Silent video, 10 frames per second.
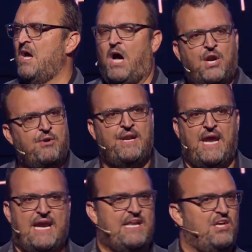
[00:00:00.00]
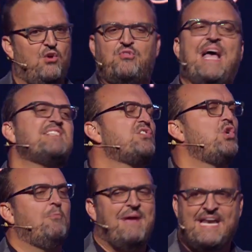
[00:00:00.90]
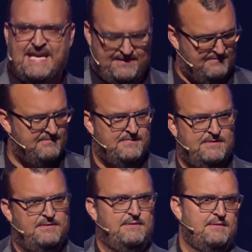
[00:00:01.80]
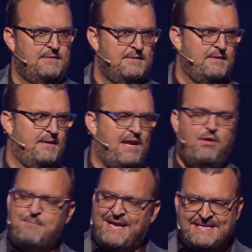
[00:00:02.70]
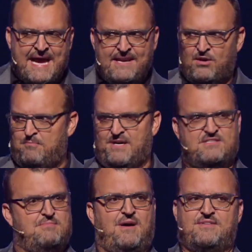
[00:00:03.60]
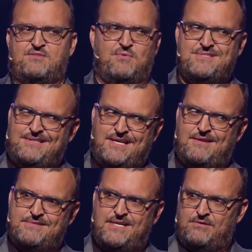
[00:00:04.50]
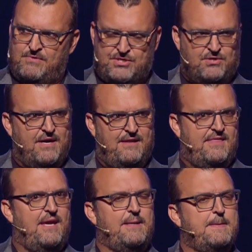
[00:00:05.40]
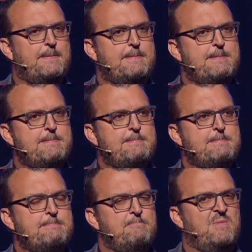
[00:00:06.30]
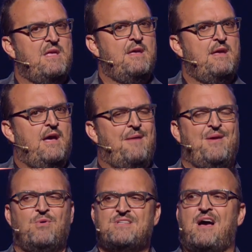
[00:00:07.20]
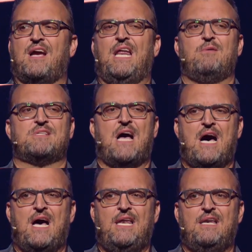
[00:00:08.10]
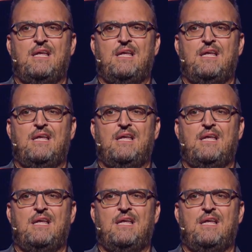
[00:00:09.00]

180 youth, that's too many. I only made 900 bucks a month, so it wasn't like I was getting rich or anything. I mean, we're talking, it was hot